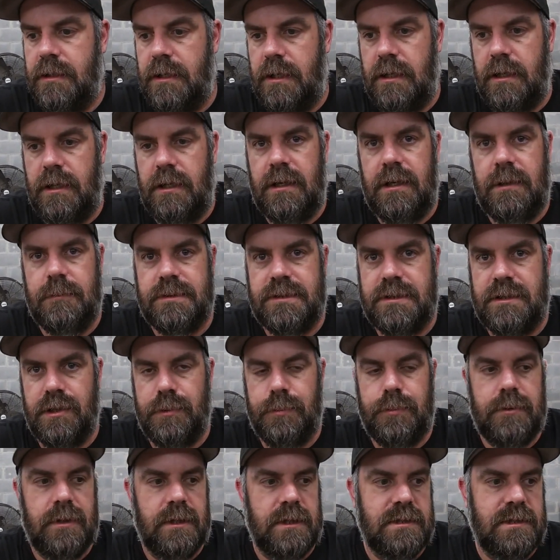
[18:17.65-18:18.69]
and I'm
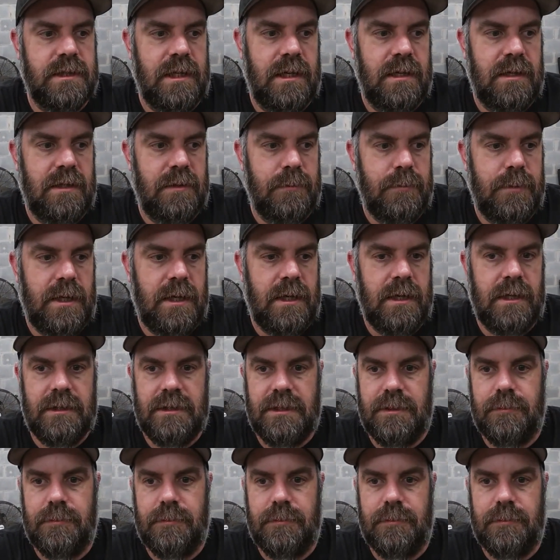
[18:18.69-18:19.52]
super excited about it.